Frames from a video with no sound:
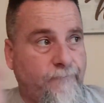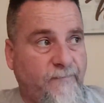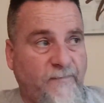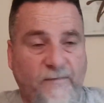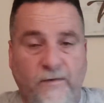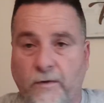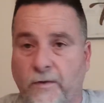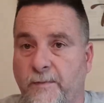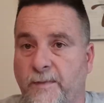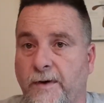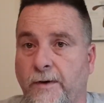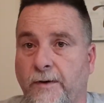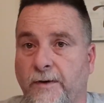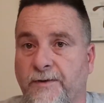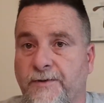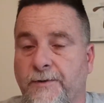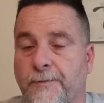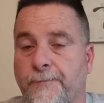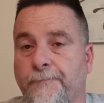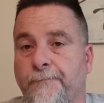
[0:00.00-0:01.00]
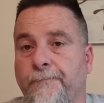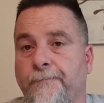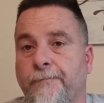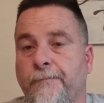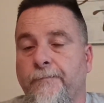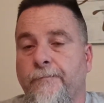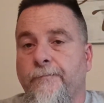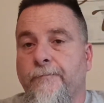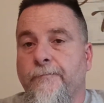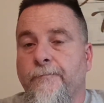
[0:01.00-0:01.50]
for the mirrors.
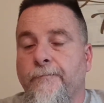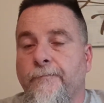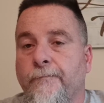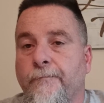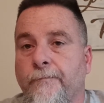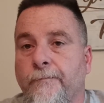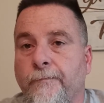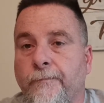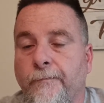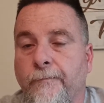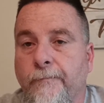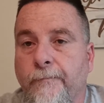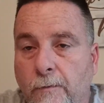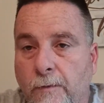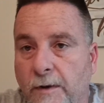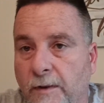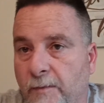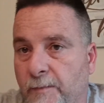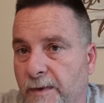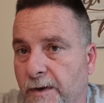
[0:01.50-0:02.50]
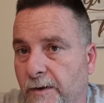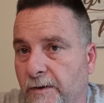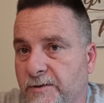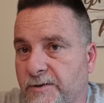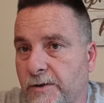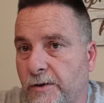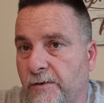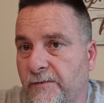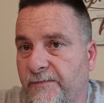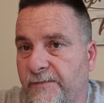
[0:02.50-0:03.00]
Well, the mirrors
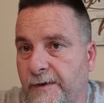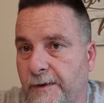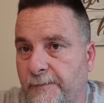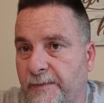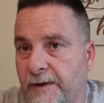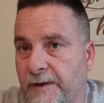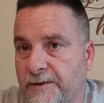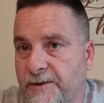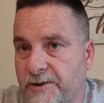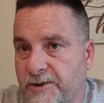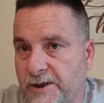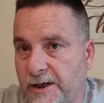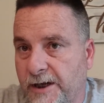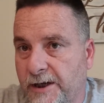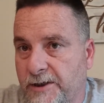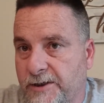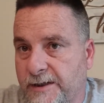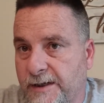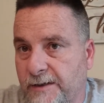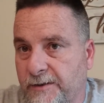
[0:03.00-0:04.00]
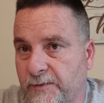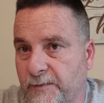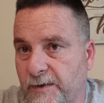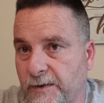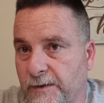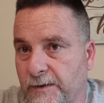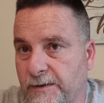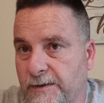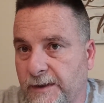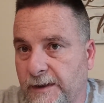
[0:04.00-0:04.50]
don't fit because he changed out the
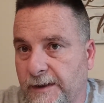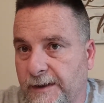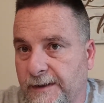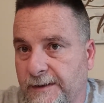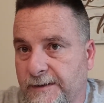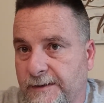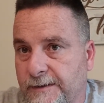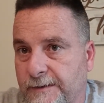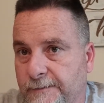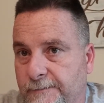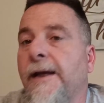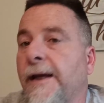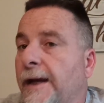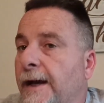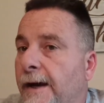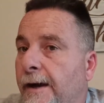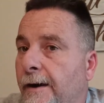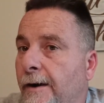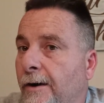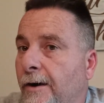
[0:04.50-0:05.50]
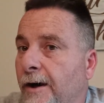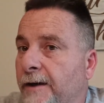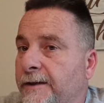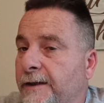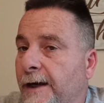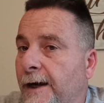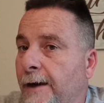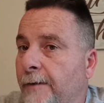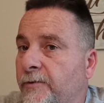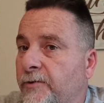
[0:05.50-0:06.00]
mirrors, I guess. He had a hard
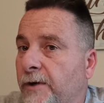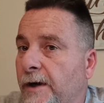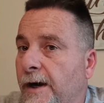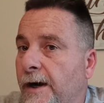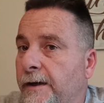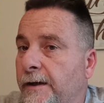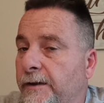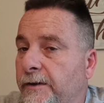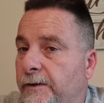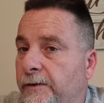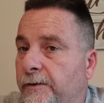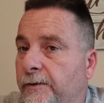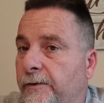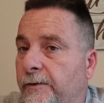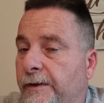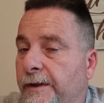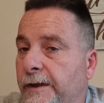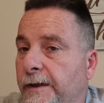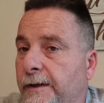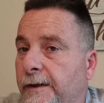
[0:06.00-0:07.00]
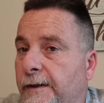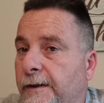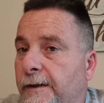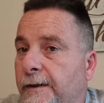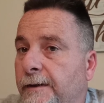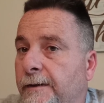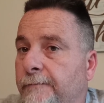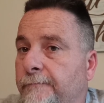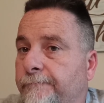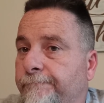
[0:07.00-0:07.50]
time trying to do
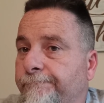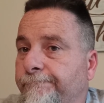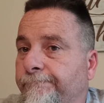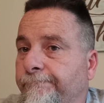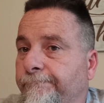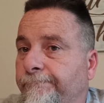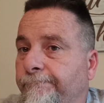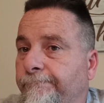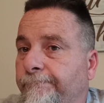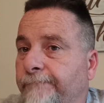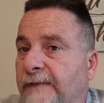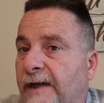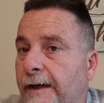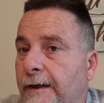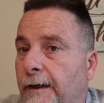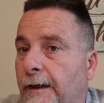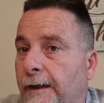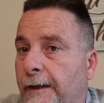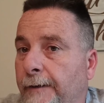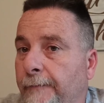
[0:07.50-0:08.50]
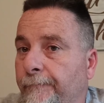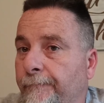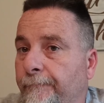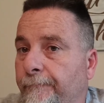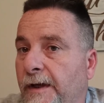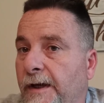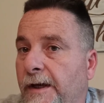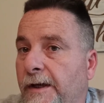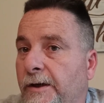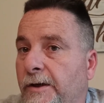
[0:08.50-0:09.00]
the headlight.
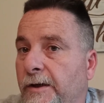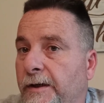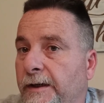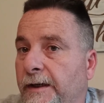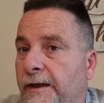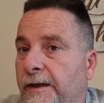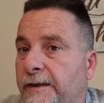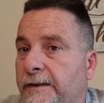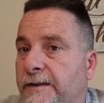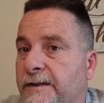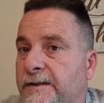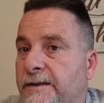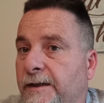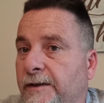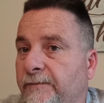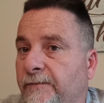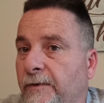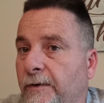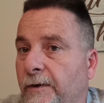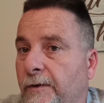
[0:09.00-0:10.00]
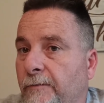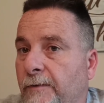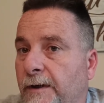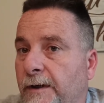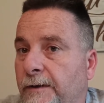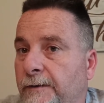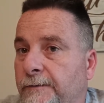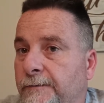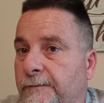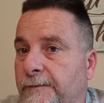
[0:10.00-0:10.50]
He couldn't get it to stick very
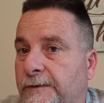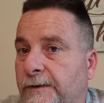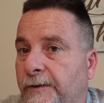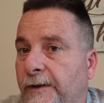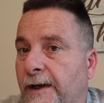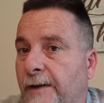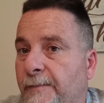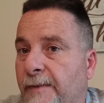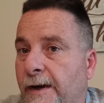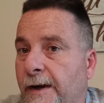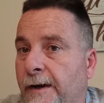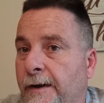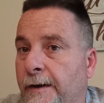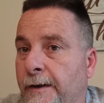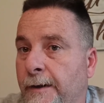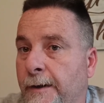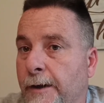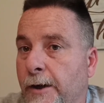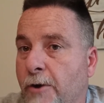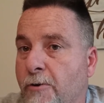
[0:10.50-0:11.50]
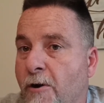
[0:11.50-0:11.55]
well, so he got mad and